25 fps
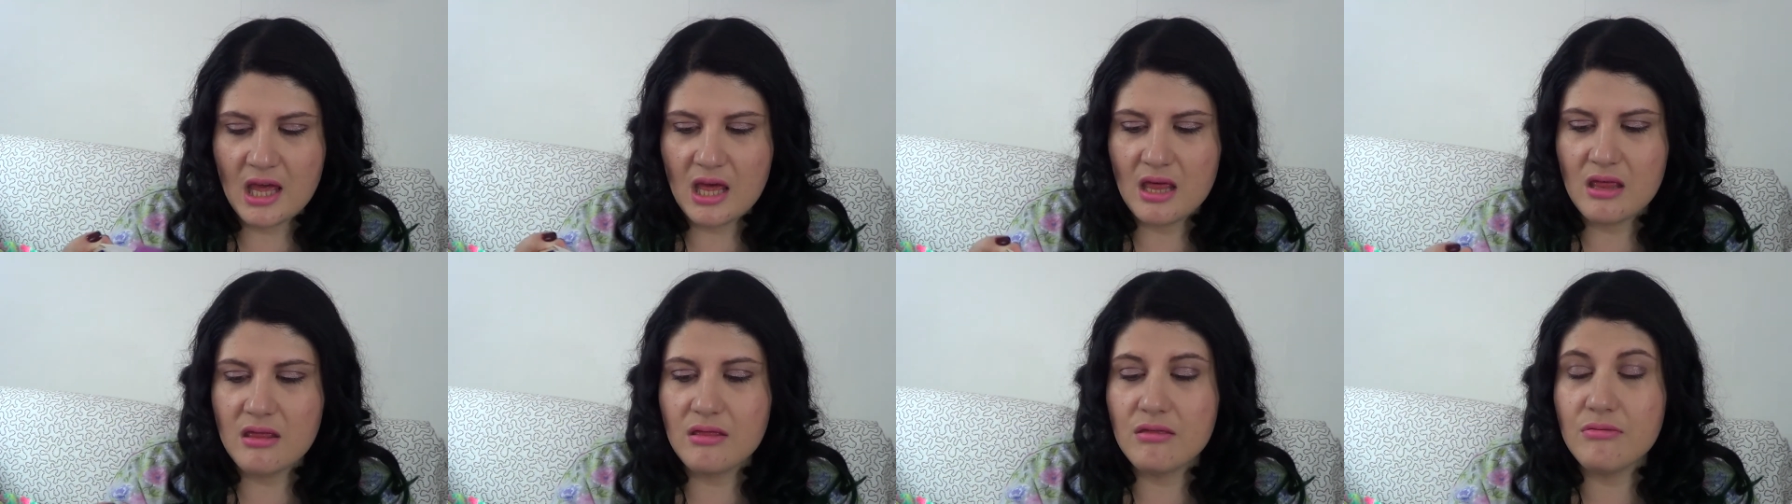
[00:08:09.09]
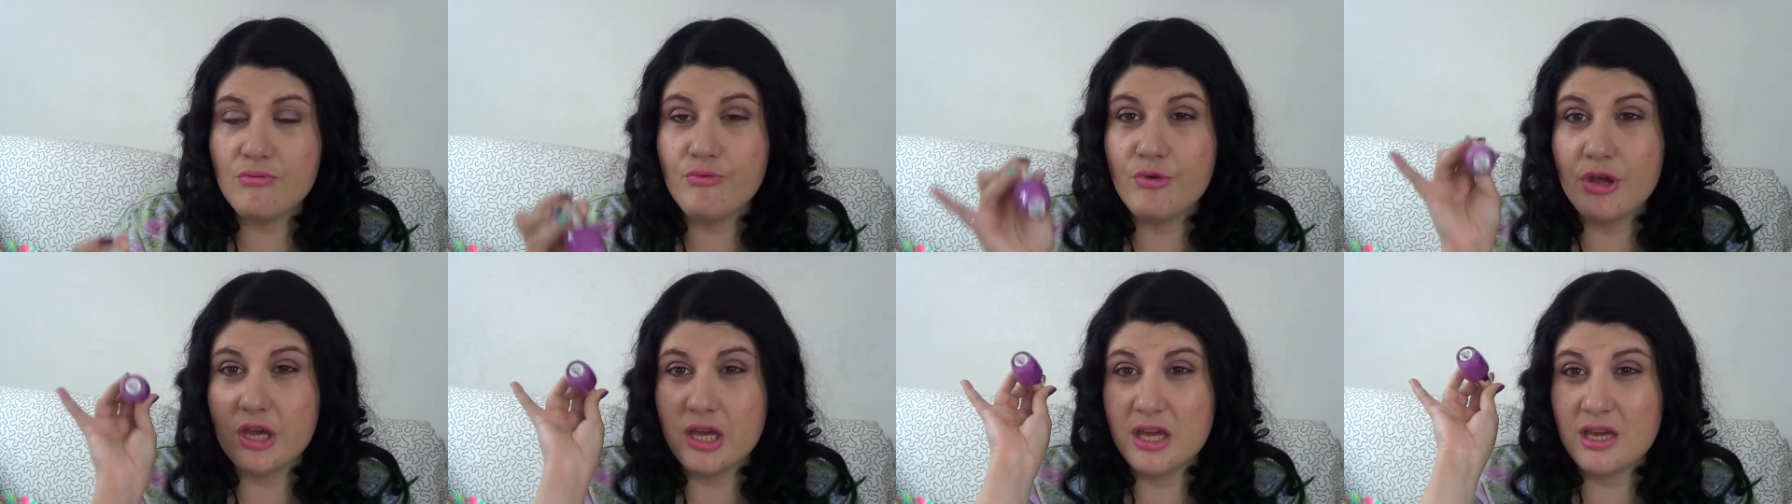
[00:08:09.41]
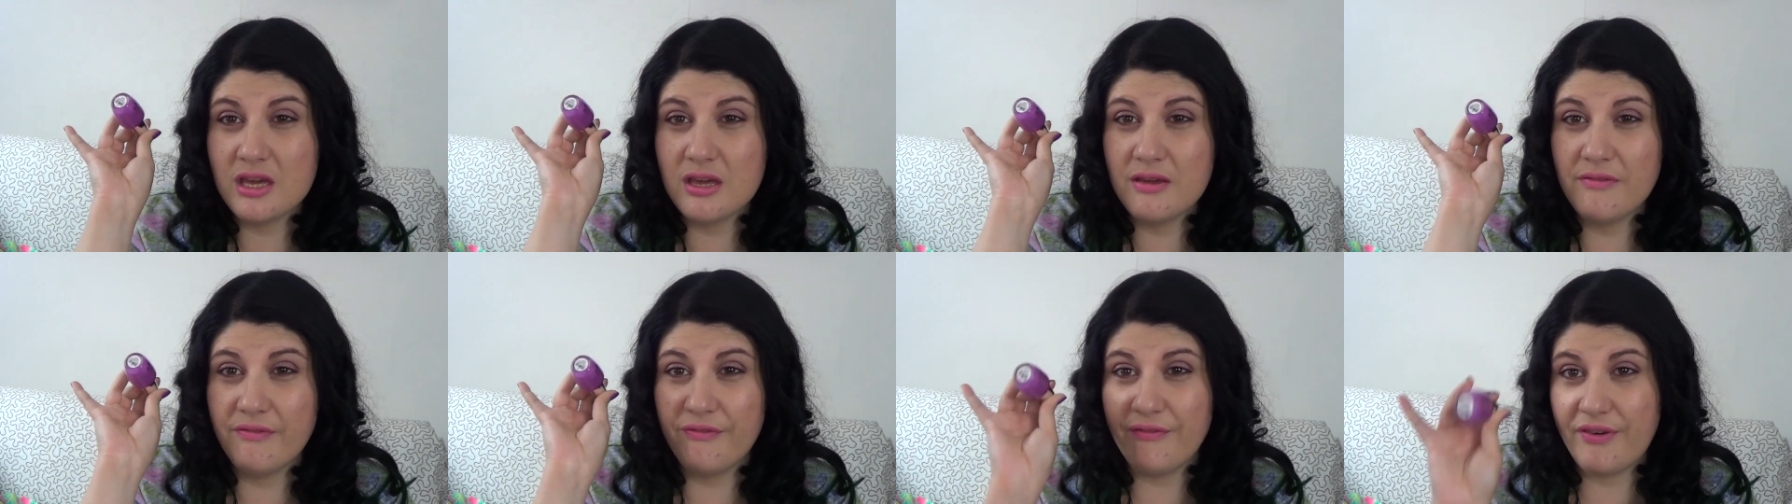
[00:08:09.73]

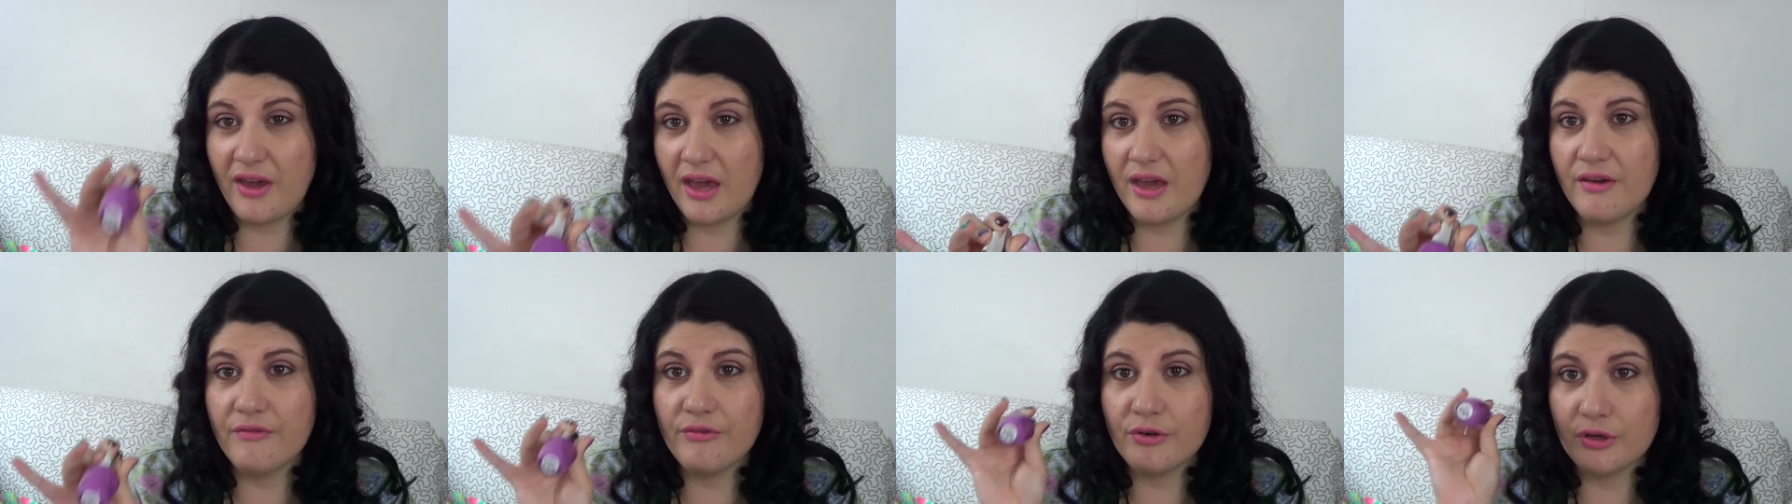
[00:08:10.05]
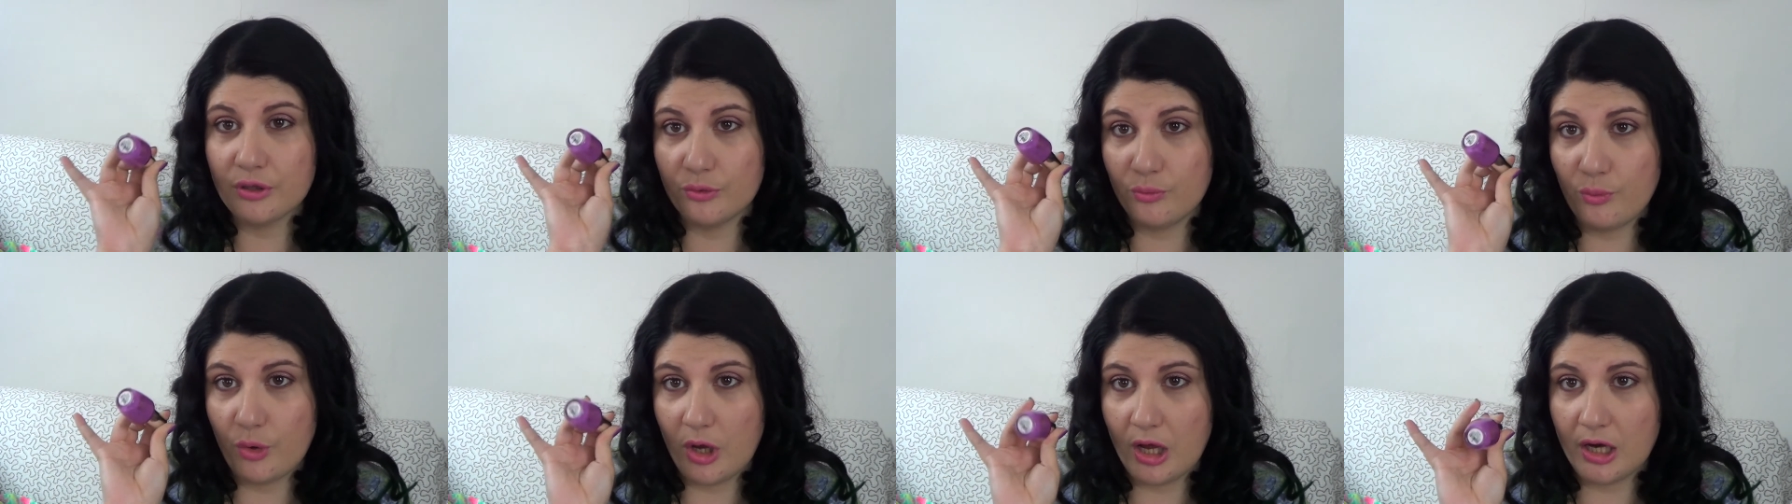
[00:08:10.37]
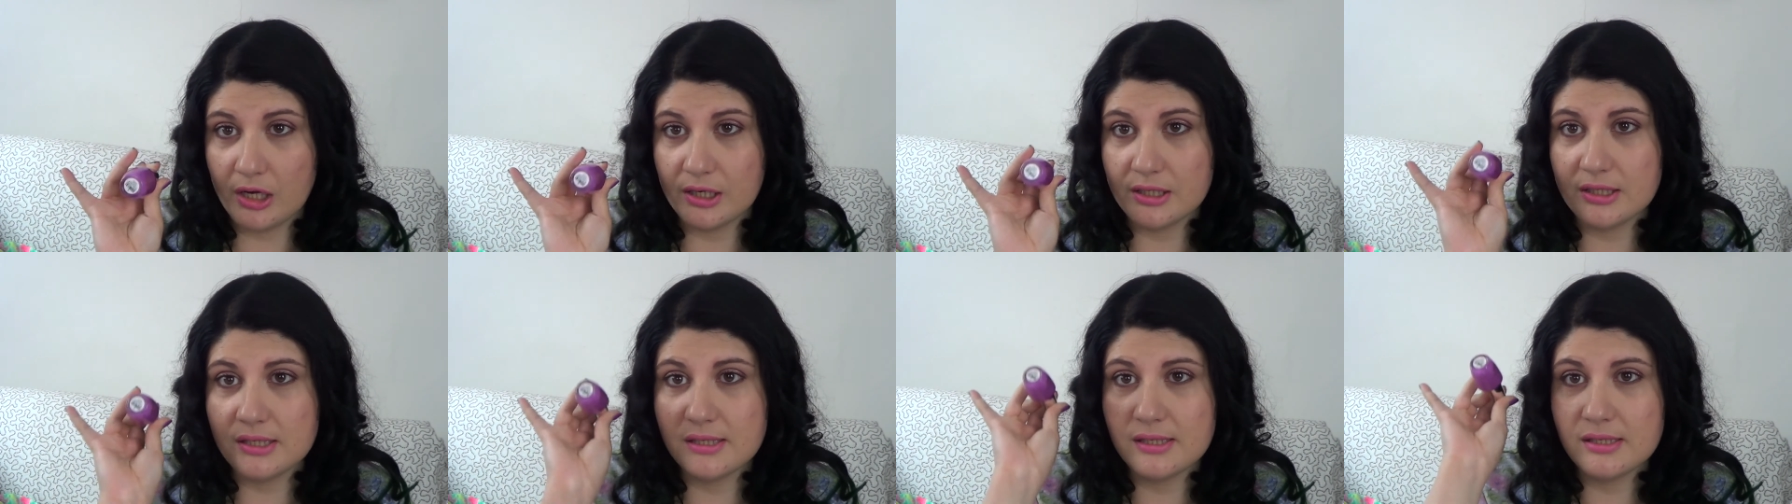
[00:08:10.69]
3 favorite
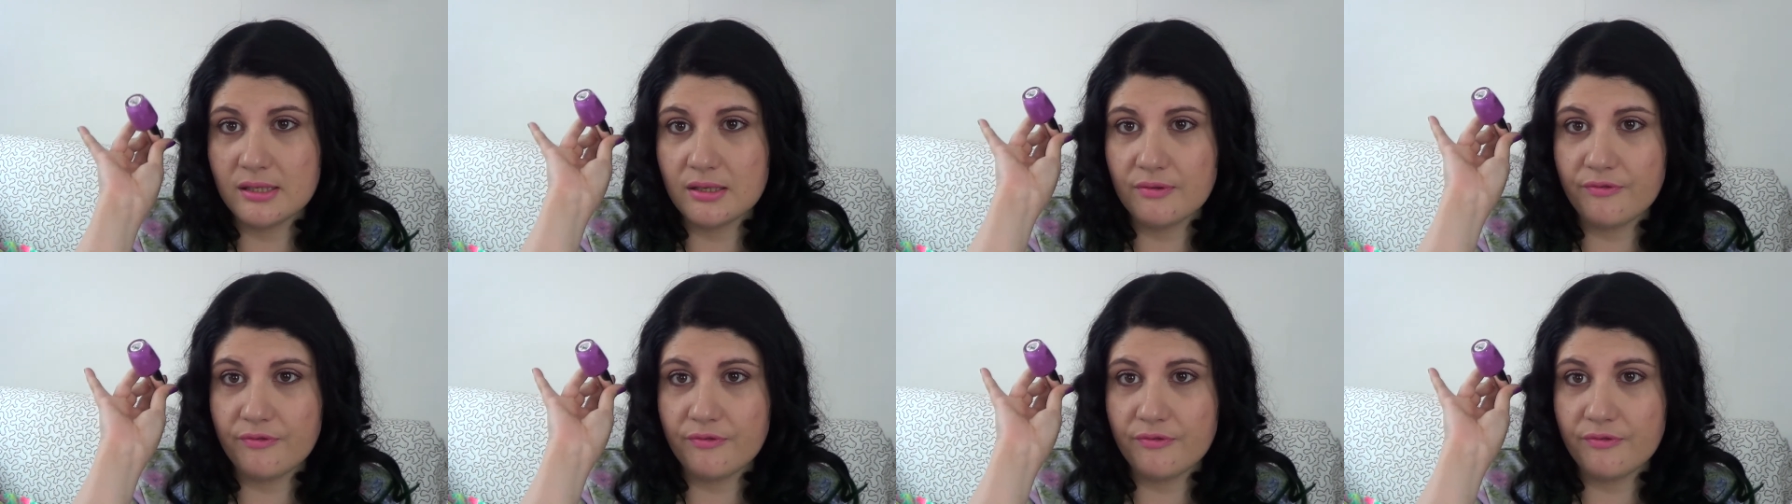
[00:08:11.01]
ones